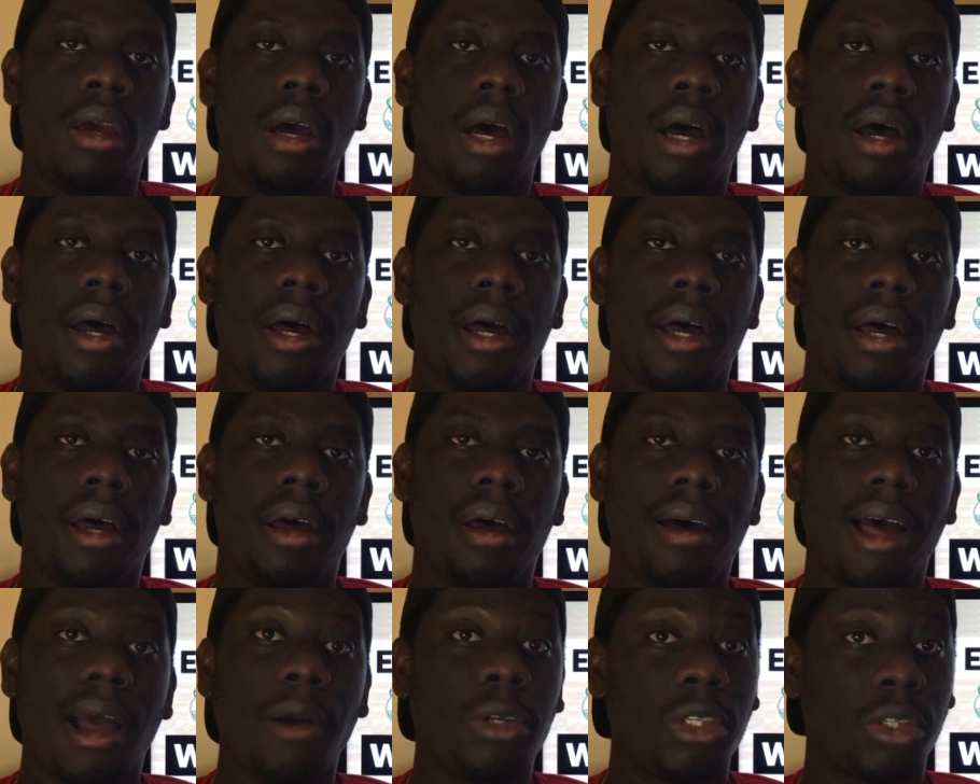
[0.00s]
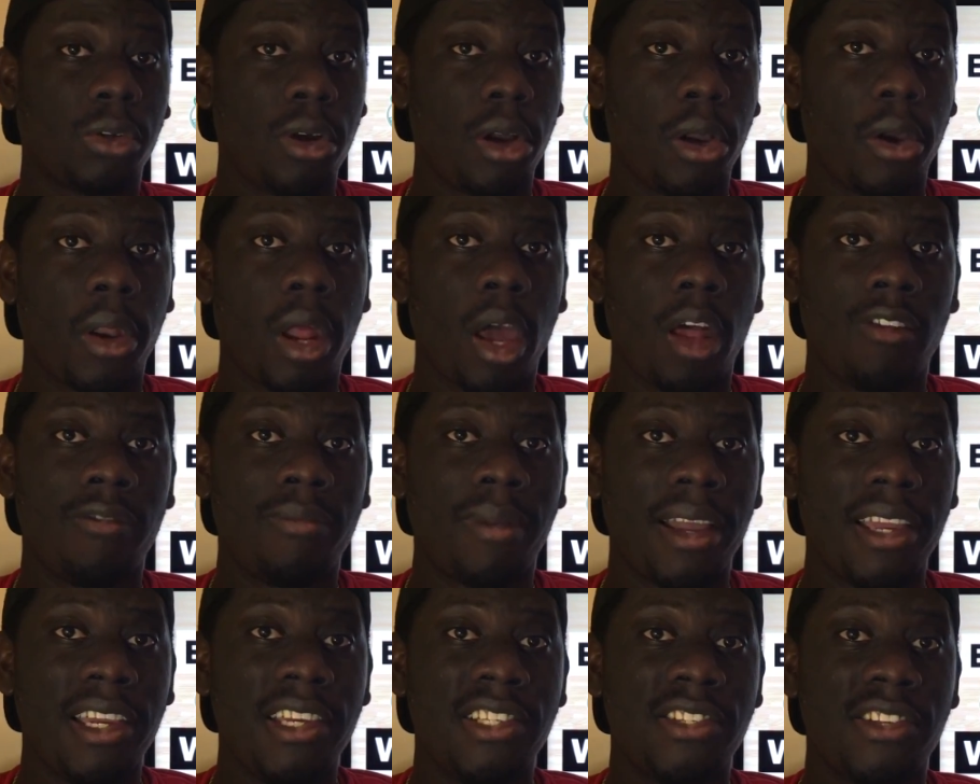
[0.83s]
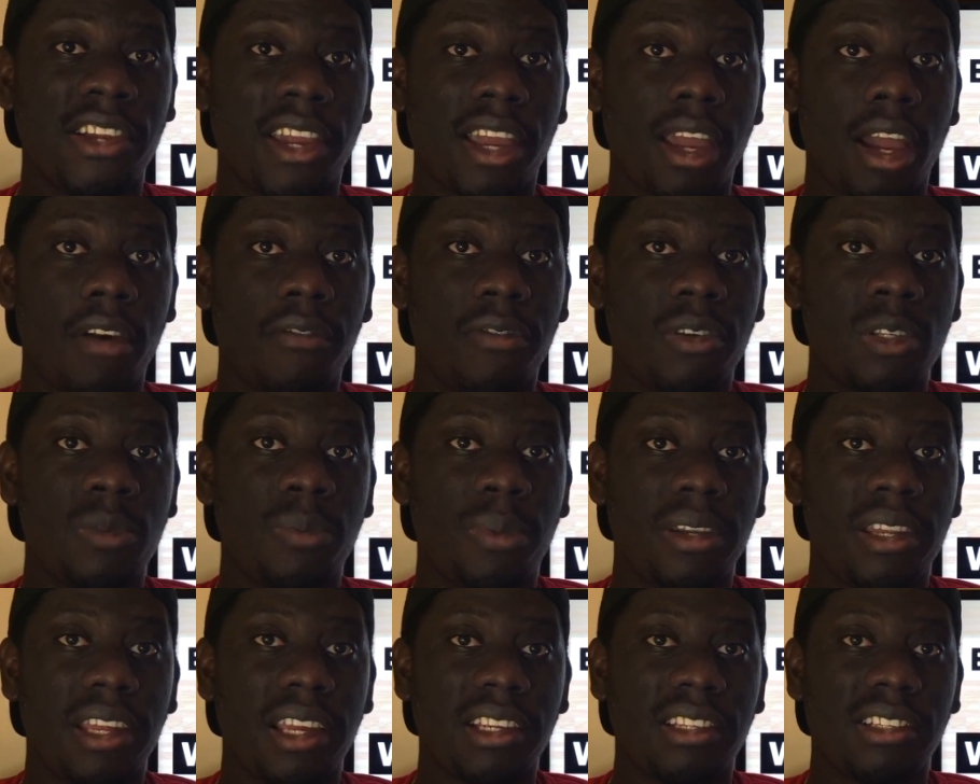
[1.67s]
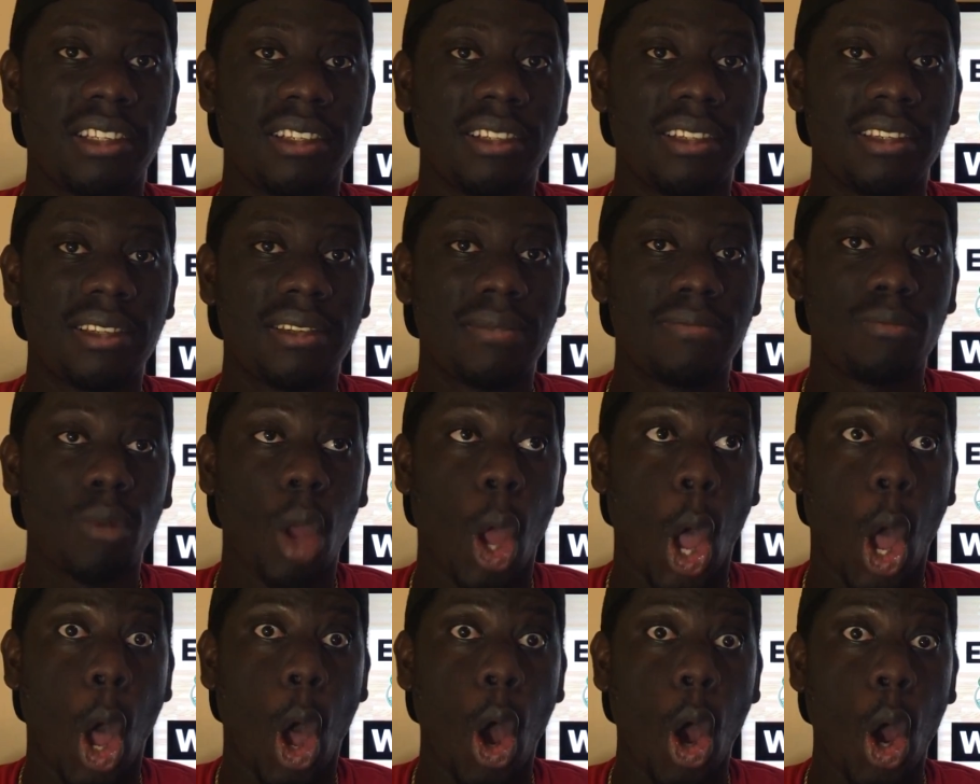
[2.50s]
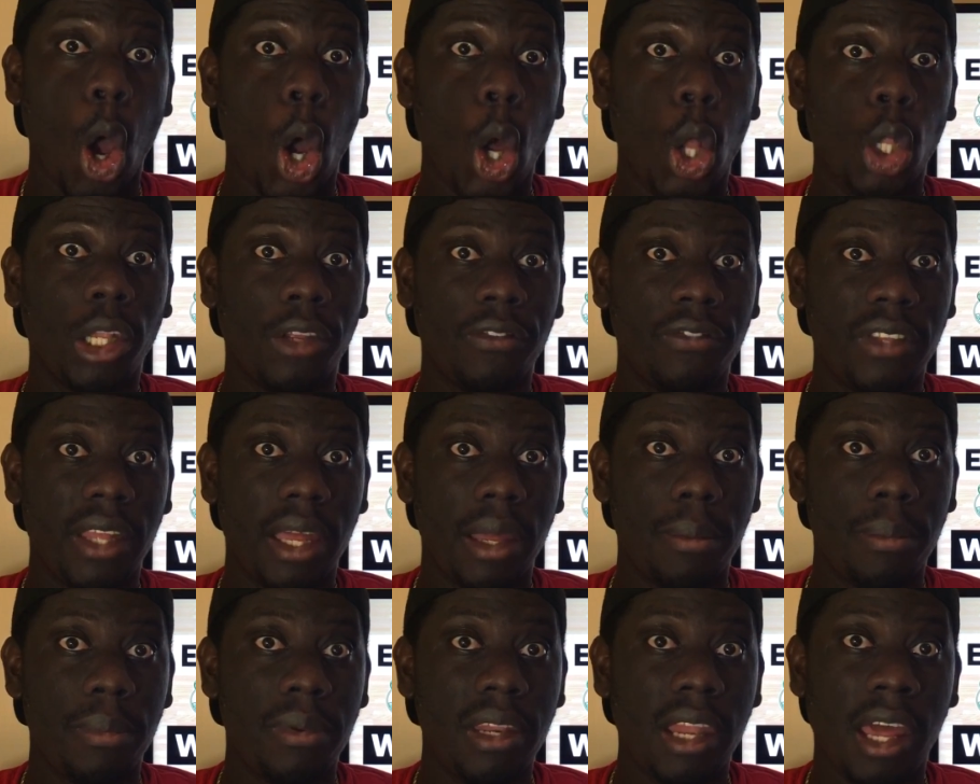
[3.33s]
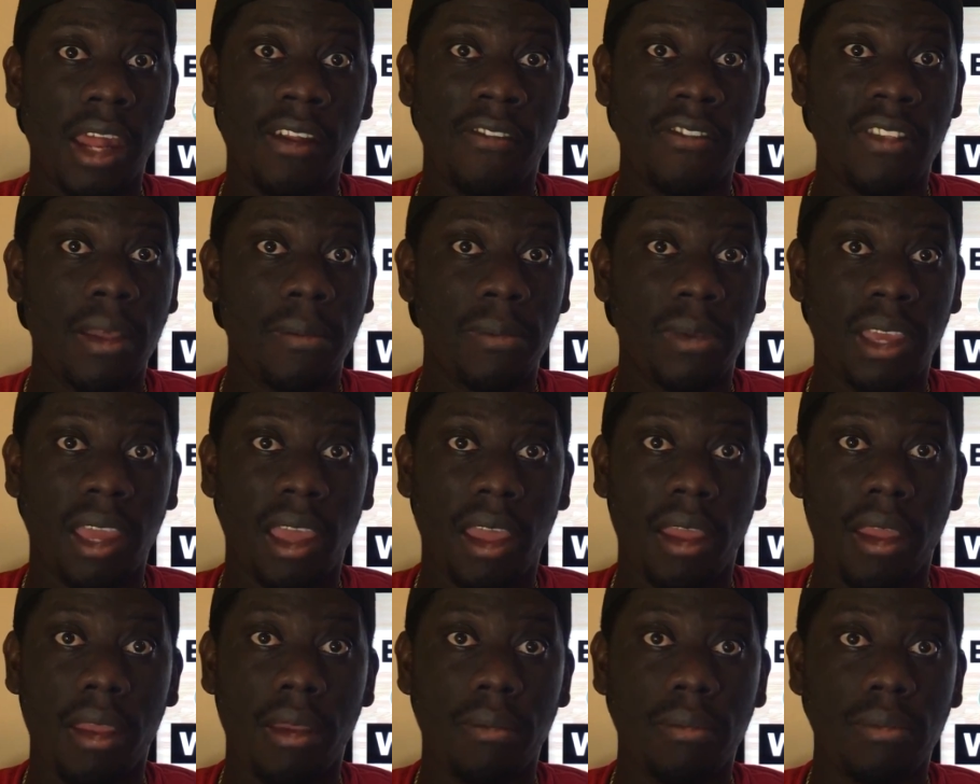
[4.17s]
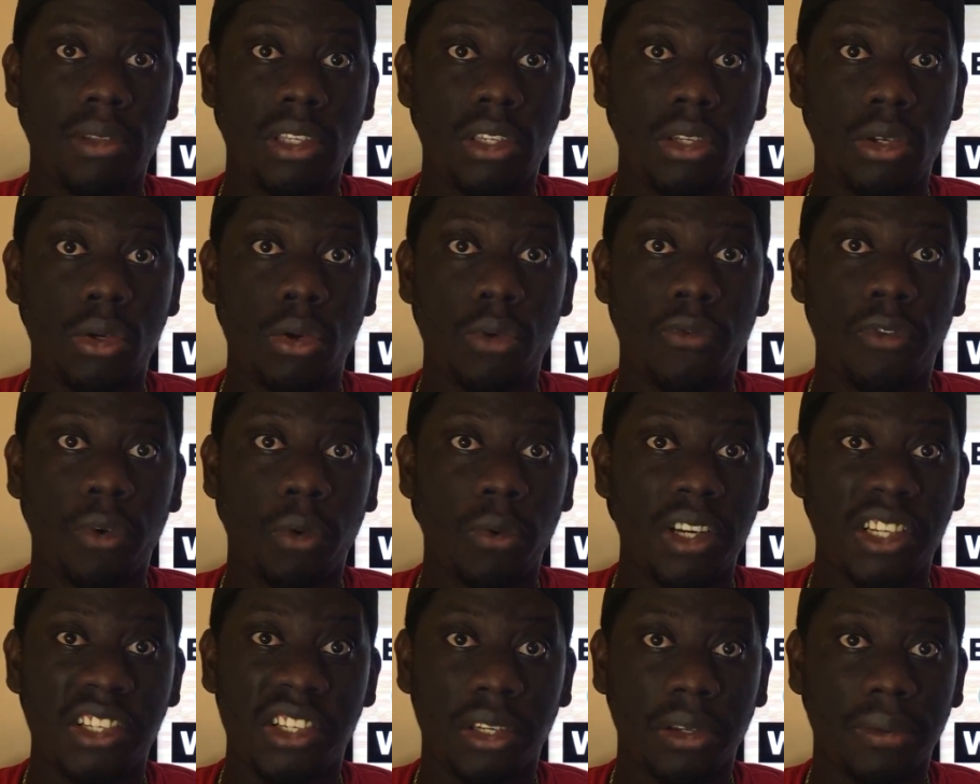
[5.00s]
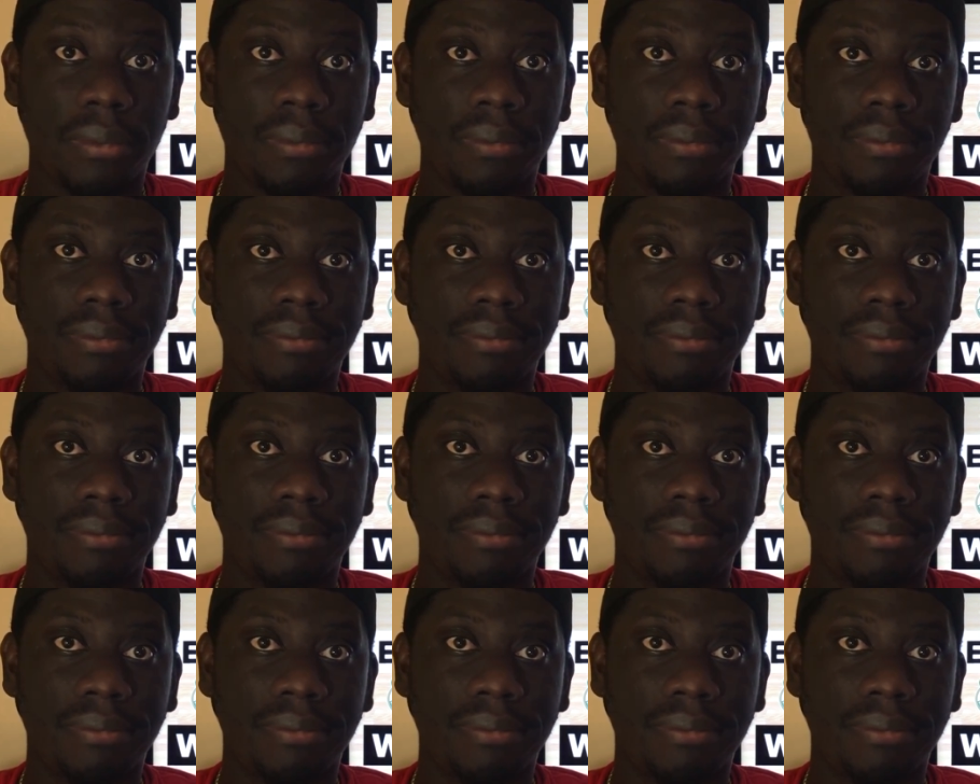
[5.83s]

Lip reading: I was wrong on all of my Eastern Conference predictions. All of them. None of them came to fruition.